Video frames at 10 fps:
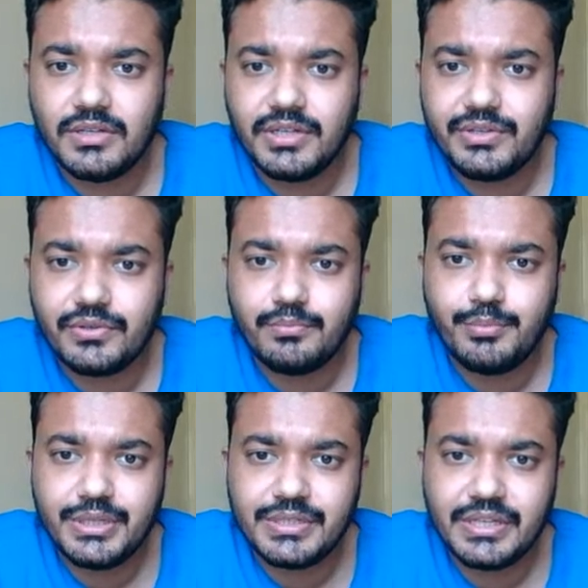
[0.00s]
He should
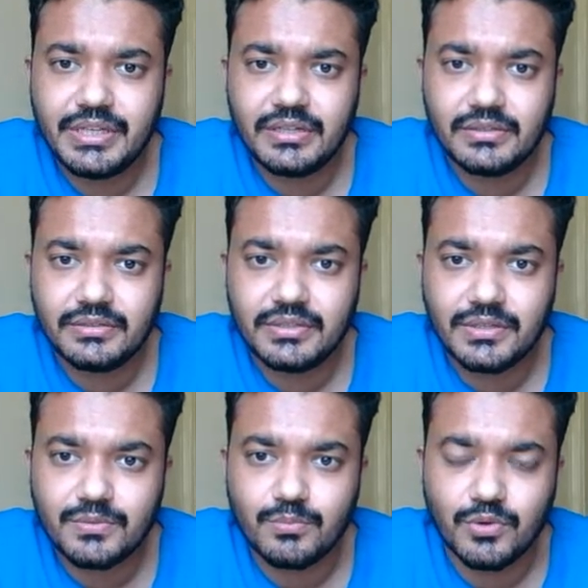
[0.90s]
be seeing
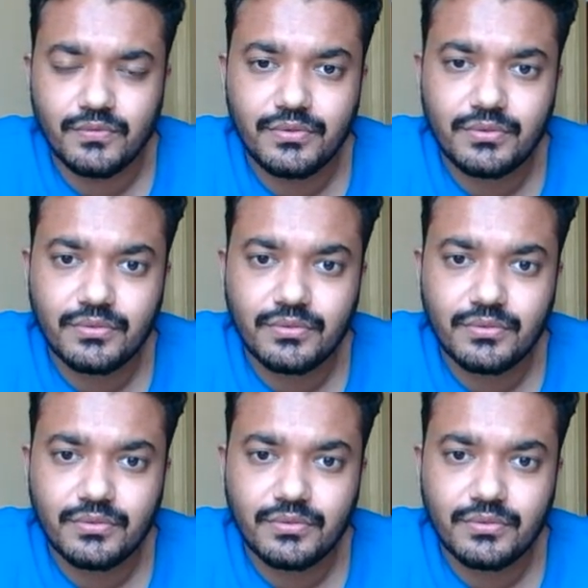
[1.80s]
such moves